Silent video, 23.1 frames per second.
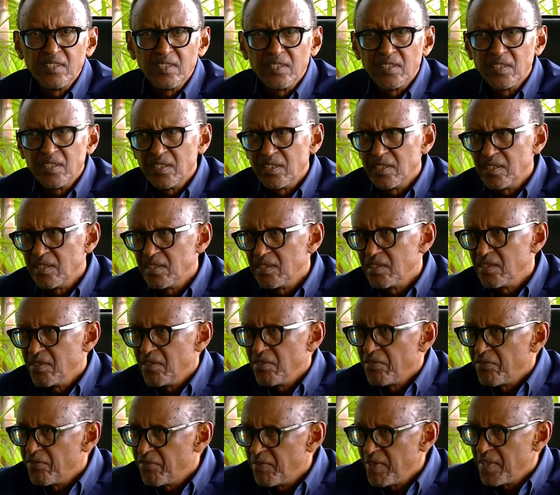uh,
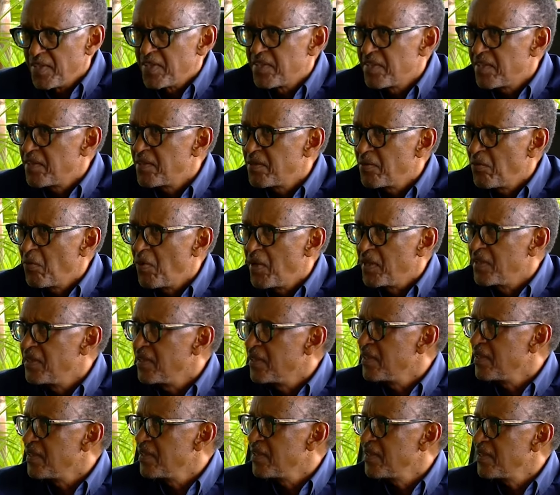you face what
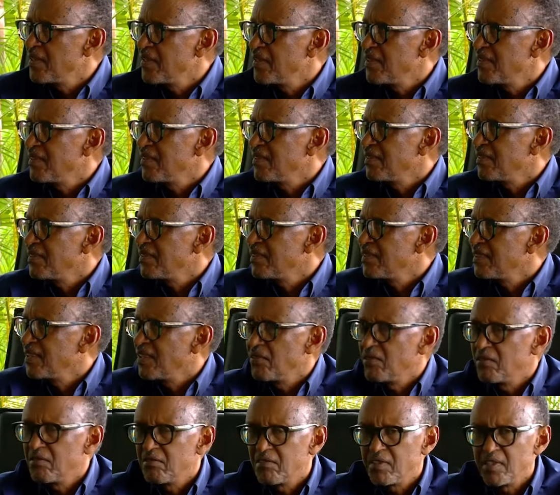it is,
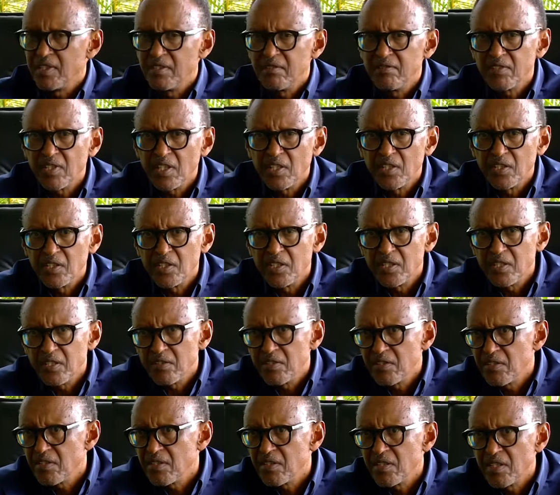however difficult it
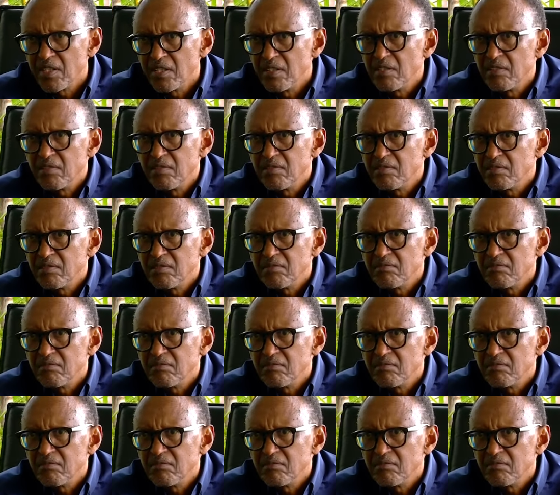is, and